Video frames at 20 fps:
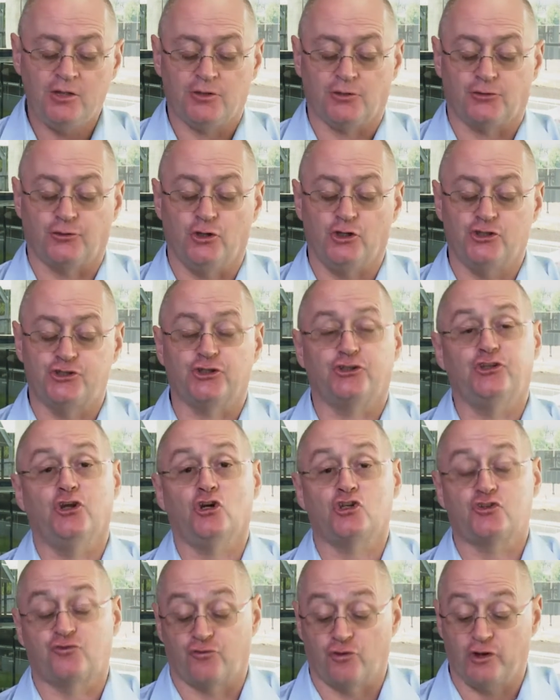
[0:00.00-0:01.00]
The third's the
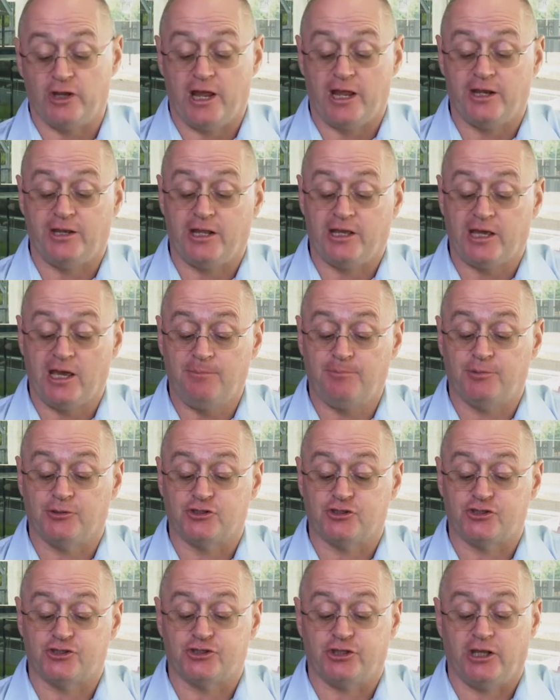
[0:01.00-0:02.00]
Tox Free Handicap.
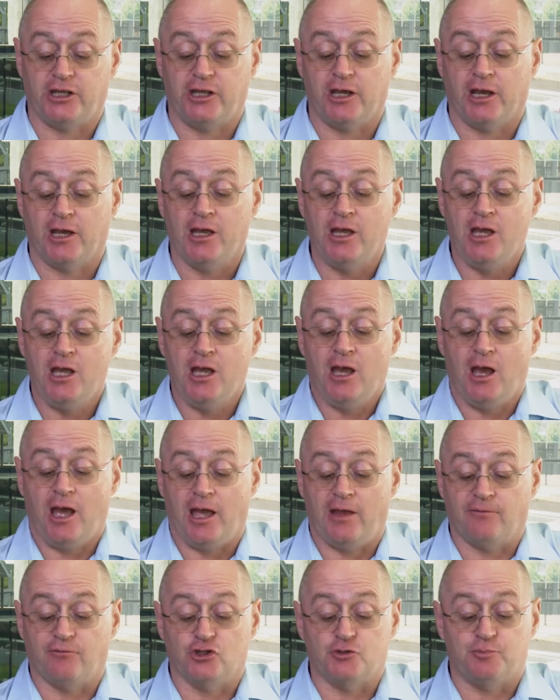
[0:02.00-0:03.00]
It's the uh,
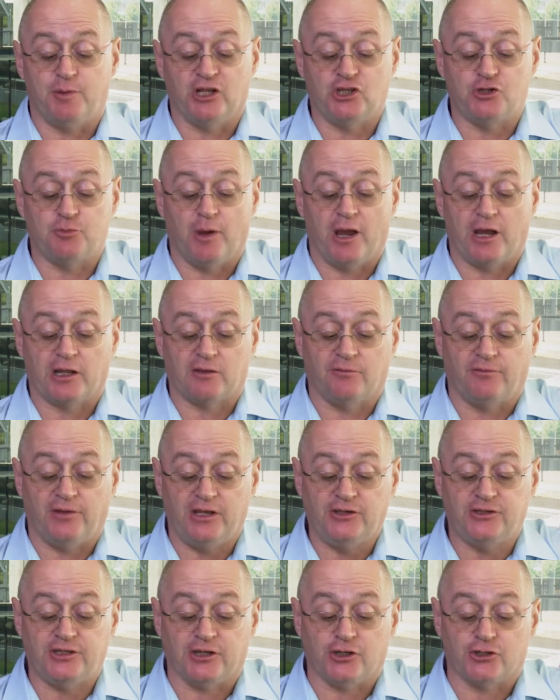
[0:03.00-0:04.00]
average benchmark
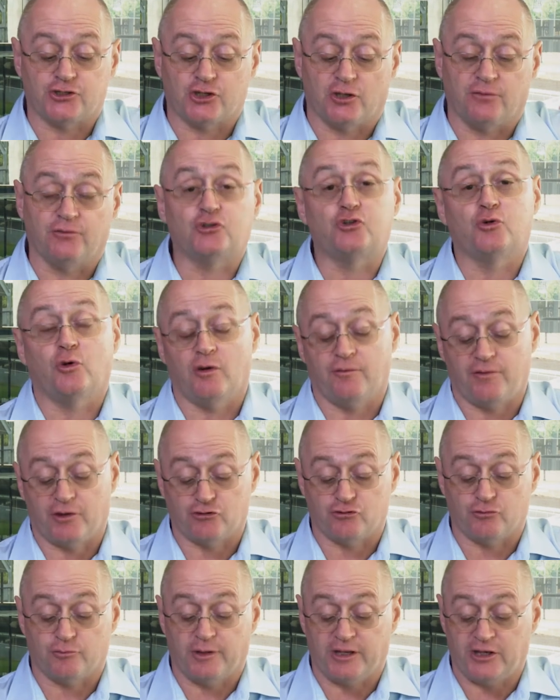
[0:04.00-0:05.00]
event and it's over
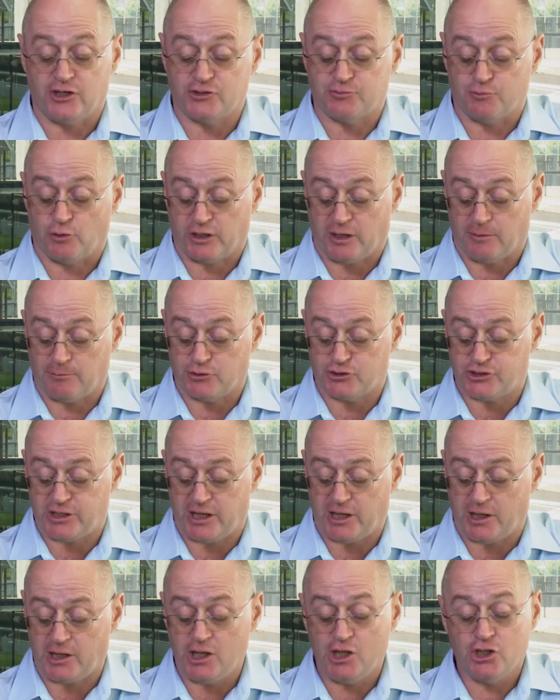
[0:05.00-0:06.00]
1200 metres. My numbers
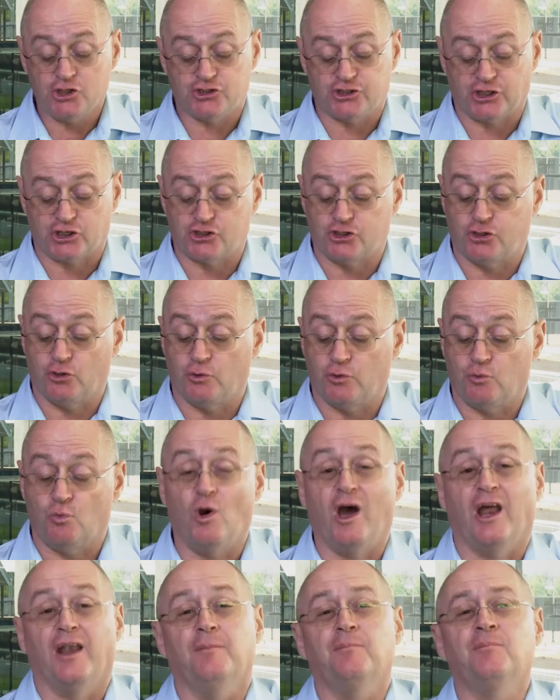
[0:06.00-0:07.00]
here 6, 2, and
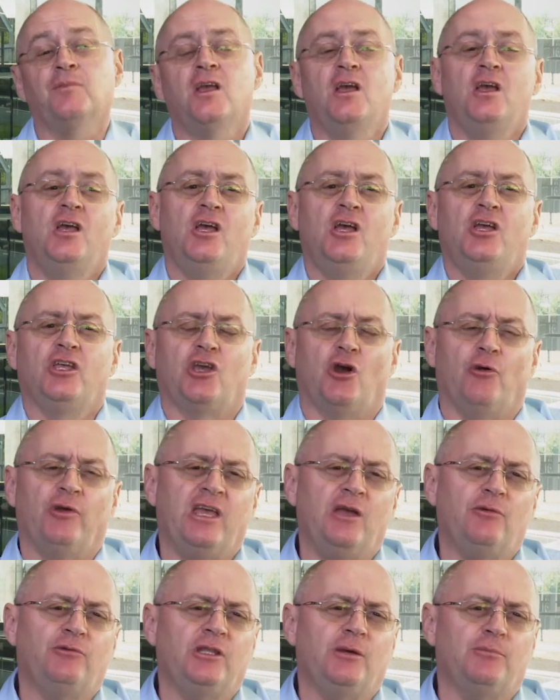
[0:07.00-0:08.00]
1.
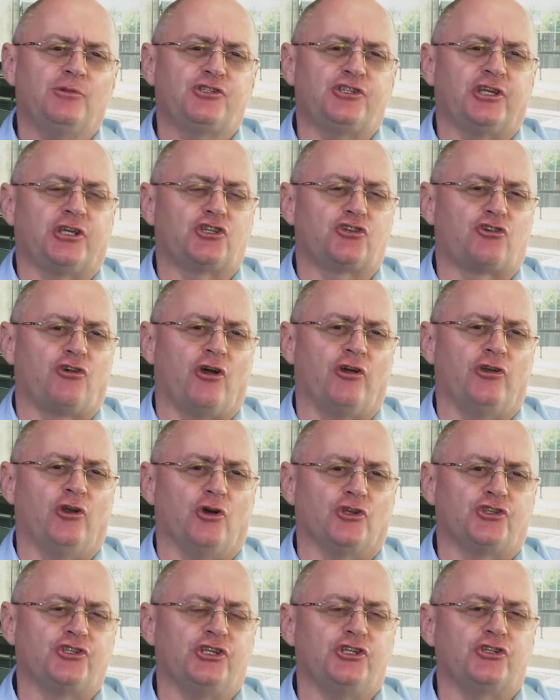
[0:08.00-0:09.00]
Going here with number six,
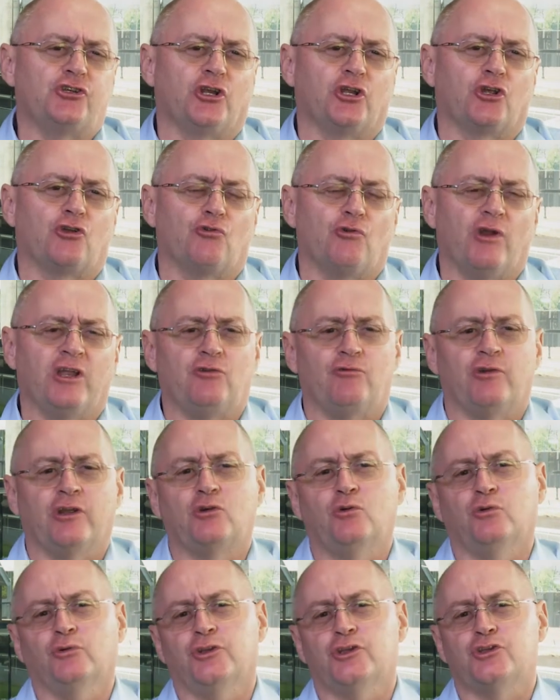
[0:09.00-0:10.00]
Kronos. He's got a great
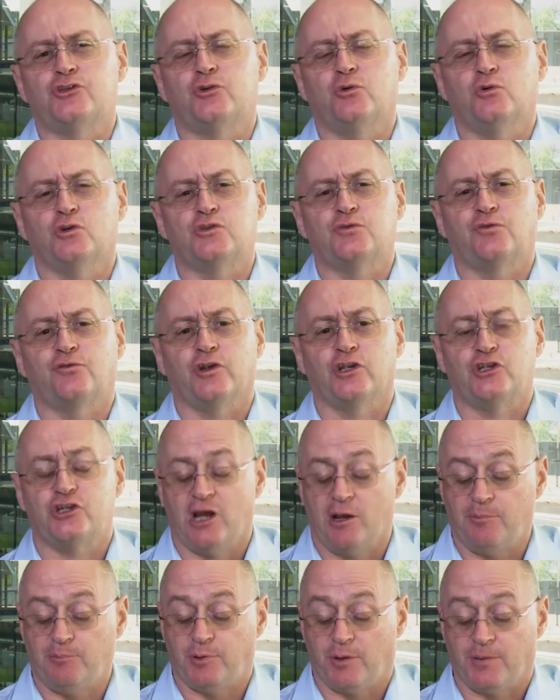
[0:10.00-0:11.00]
record, this horse, fresh
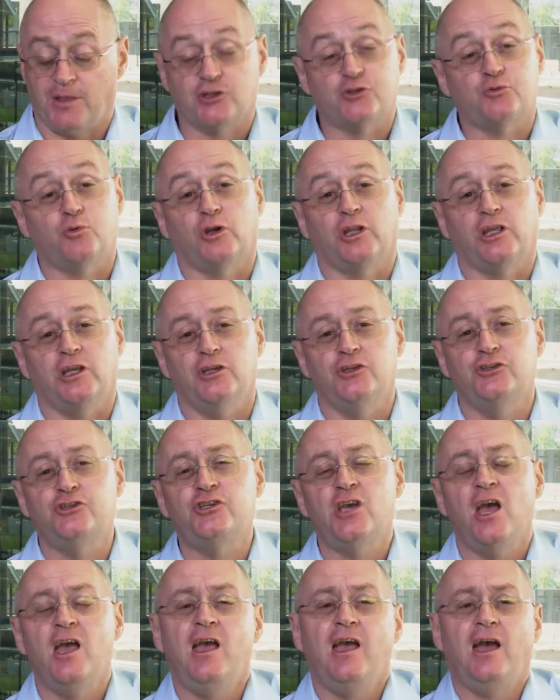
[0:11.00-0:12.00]
up, and that's what he
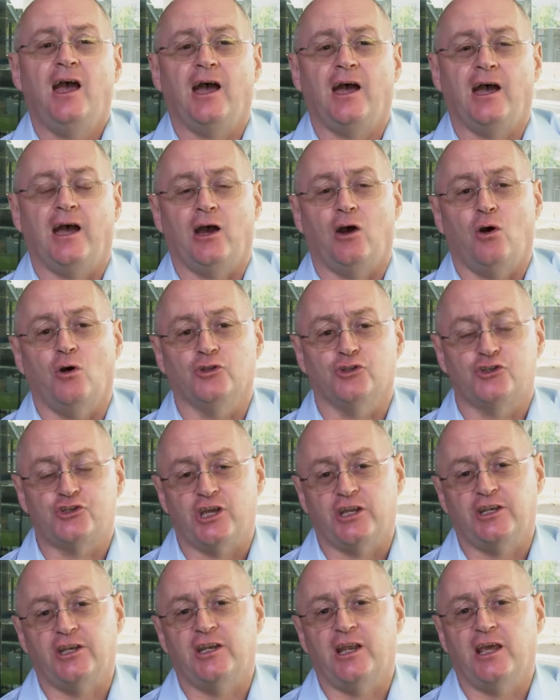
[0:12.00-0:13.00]
is uh, on
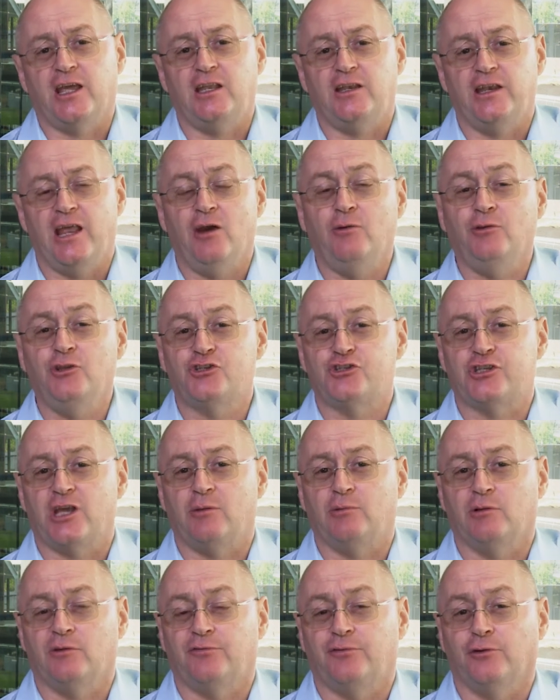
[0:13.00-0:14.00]
Saturday. Now in the
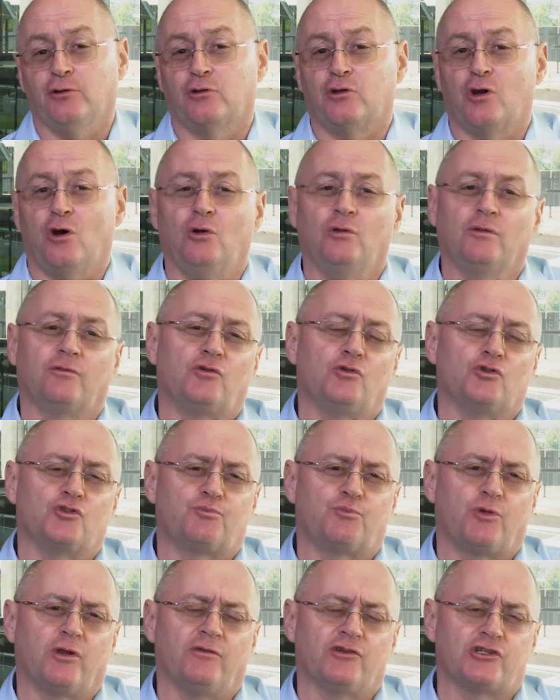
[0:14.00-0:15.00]
stable of Phil Cole, of course,
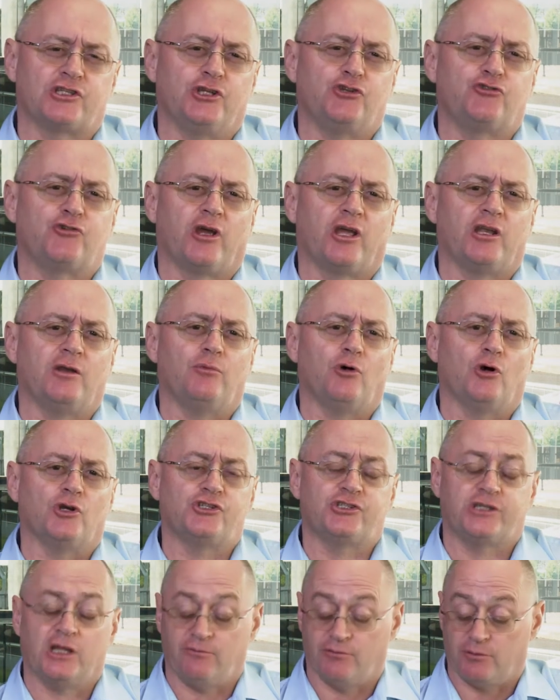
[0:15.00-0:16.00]
previously trained by
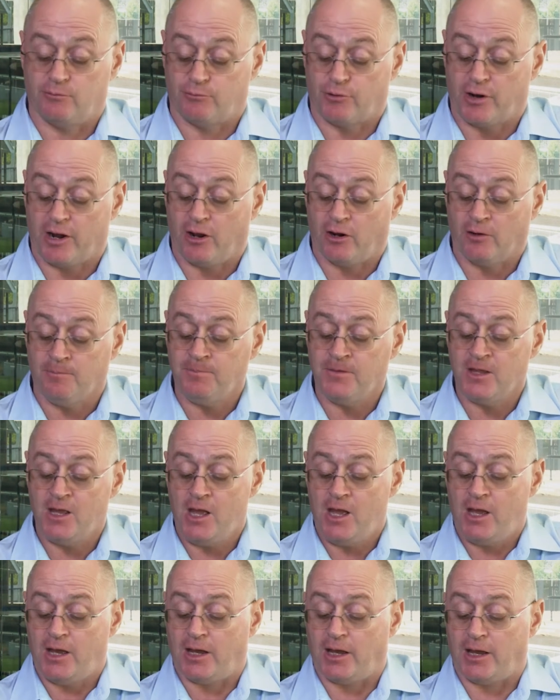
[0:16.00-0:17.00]
Stephen Brown.
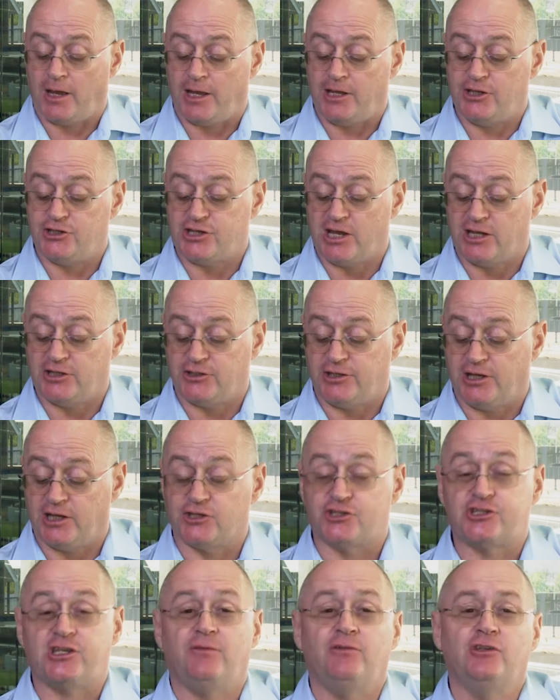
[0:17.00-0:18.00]
Uh, he's had
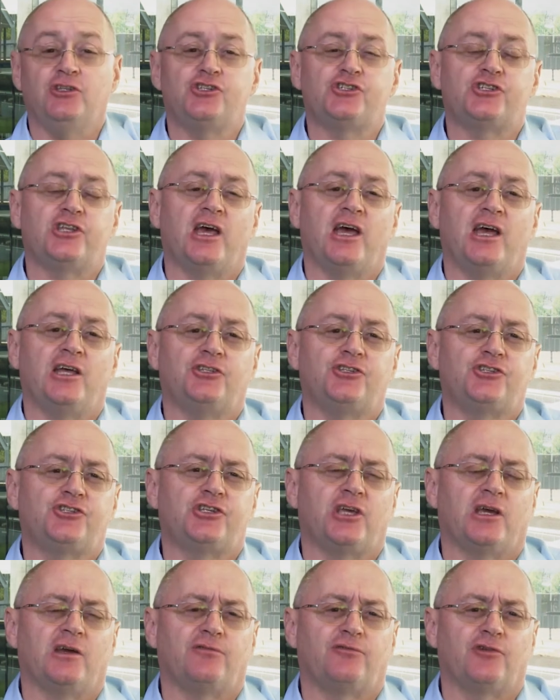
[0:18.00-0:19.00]
uh, seven
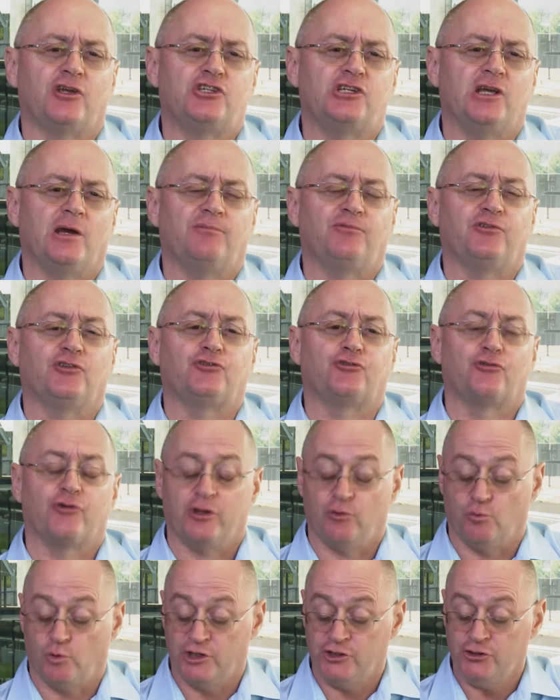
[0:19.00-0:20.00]
starts uh, fresh up for
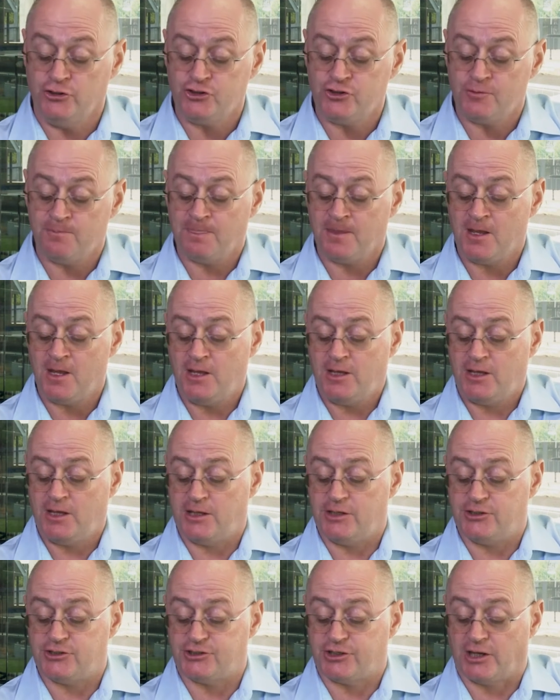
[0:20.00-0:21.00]
three wins.
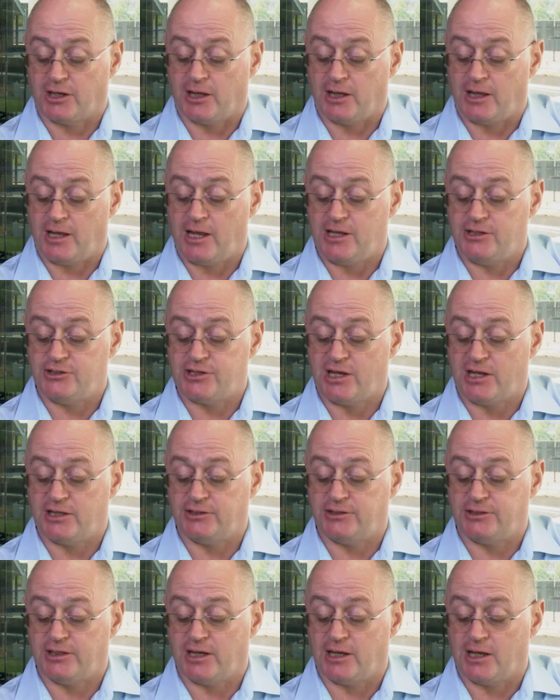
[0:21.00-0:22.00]
He's, uh, he's
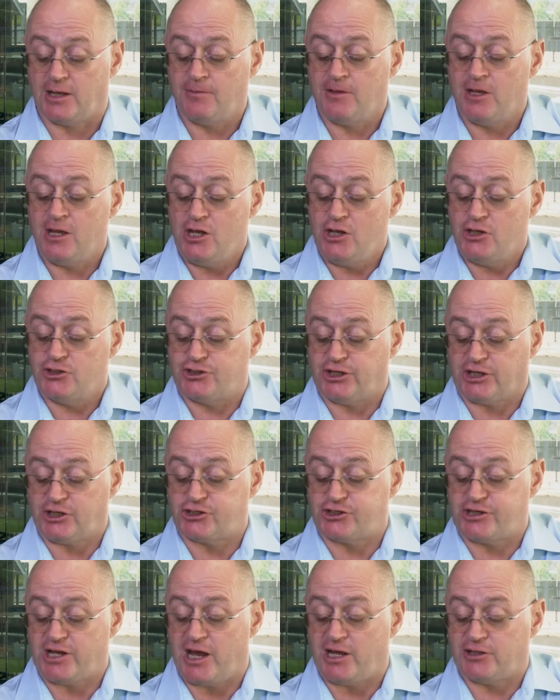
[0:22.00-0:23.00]
had uh,
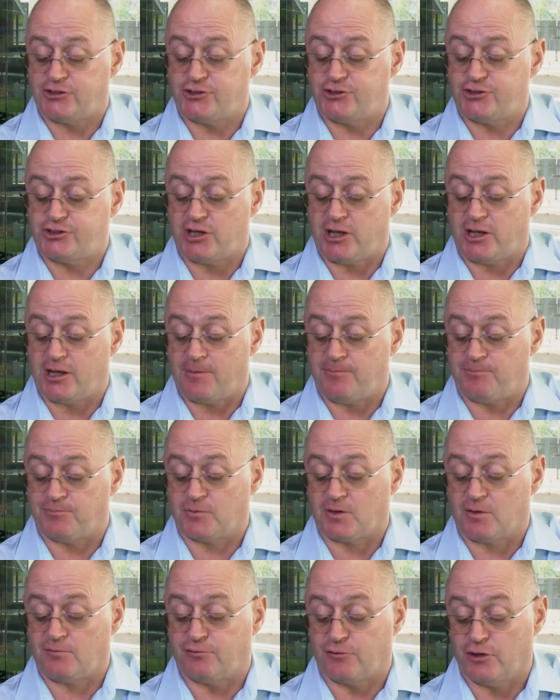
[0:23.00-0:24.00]
six starts
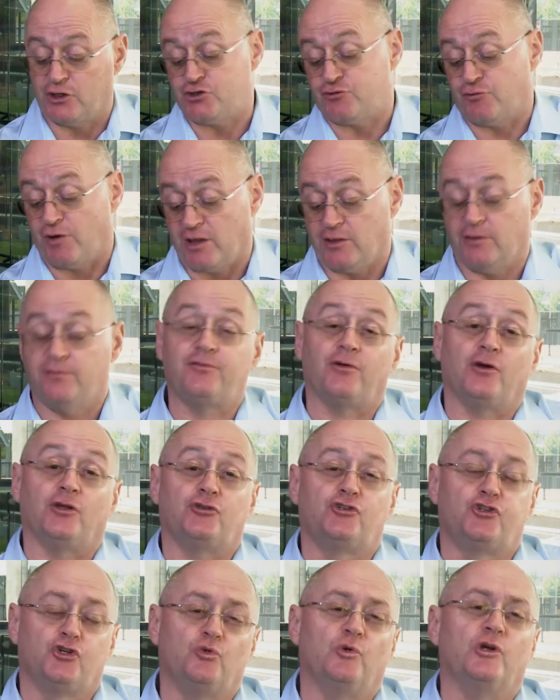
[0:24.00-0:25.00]
um, fresh, rather, for
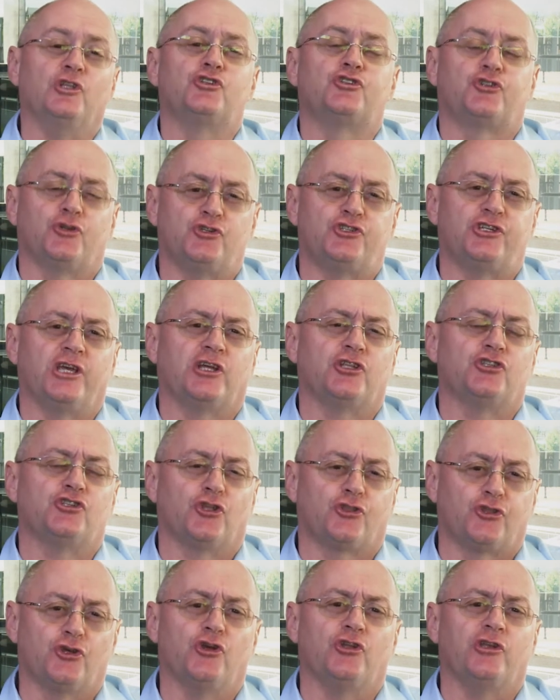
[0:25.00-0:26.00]
two wins, two seconds,
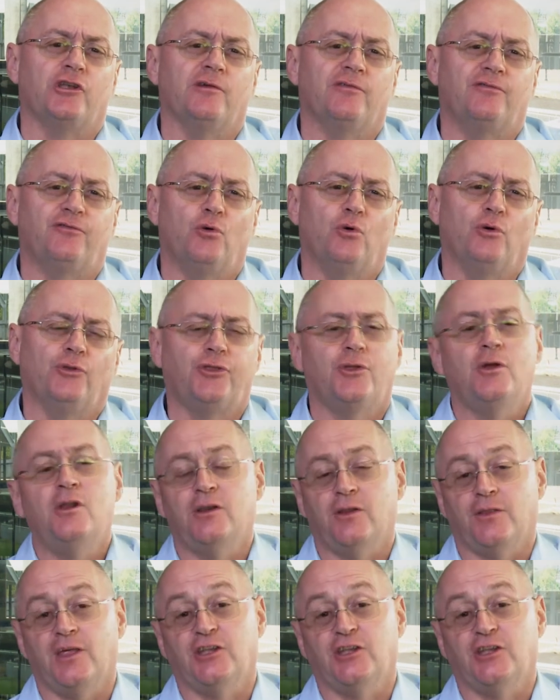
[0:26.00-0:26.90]
a third and a fourth. Now,